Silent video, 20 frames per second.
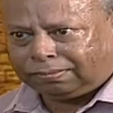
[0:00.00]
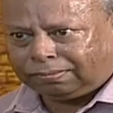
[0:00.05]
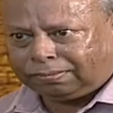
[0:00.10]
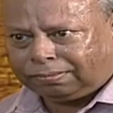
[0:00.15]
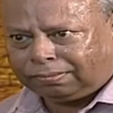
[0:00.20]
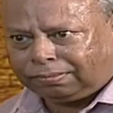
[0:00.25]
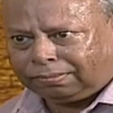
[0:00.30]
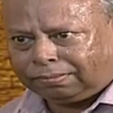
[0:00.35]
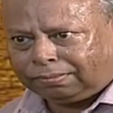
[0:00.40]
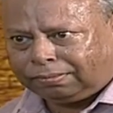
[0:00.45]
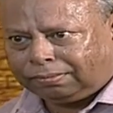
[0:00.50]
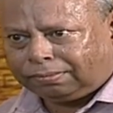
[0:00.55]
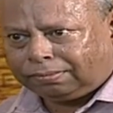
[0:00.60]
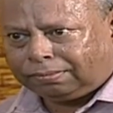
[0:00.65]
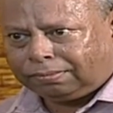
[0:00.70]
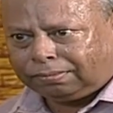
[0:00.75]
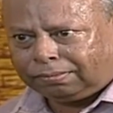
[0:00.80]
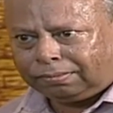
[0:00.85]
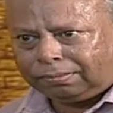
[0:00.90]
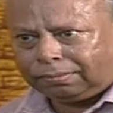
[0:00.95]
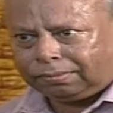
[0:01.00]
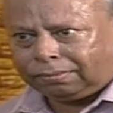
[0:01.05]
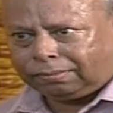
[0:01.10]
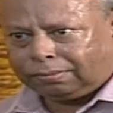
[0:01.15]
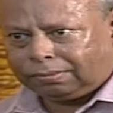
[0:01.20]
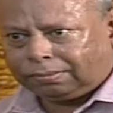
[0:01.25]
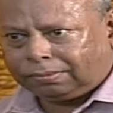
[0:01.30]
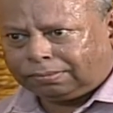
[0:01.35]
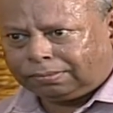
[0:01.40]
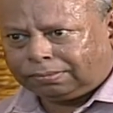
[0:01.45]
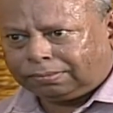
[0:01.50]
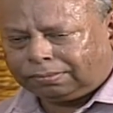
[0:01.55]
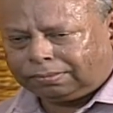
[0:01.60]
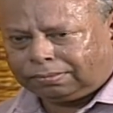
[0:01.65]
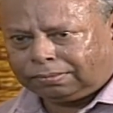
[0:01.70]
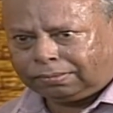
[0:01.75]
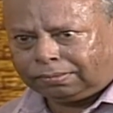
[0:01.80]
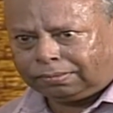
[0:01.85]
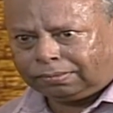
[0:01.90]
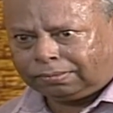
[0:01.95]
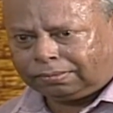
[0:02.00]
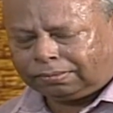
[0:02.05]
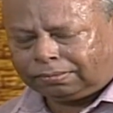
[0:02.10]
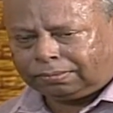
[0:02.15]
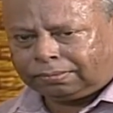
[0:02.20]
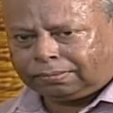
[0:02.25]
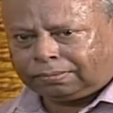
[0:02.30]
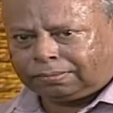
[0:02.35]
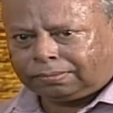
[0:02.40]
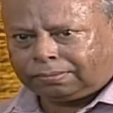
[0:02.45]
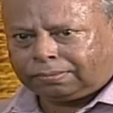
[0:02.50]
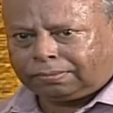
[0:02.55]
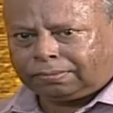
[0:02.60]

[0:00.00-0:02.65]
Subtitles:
(no one is talking)